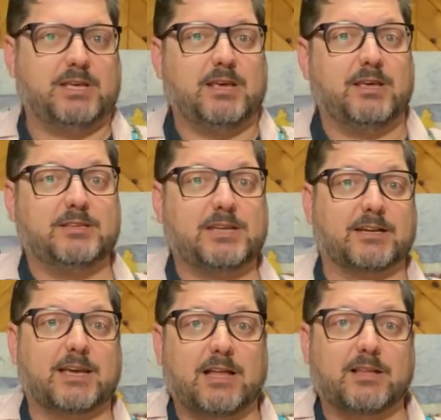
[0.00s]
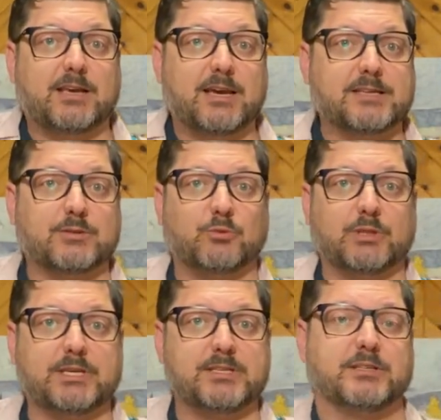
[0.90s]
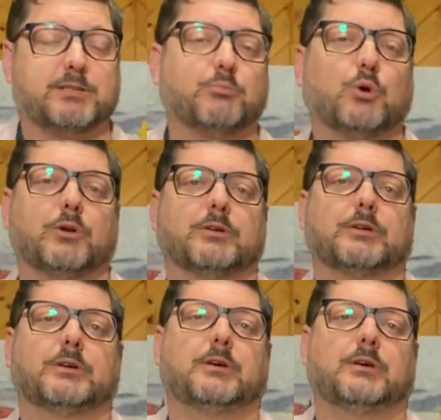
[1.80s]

in technicality, I guess it really isn't important.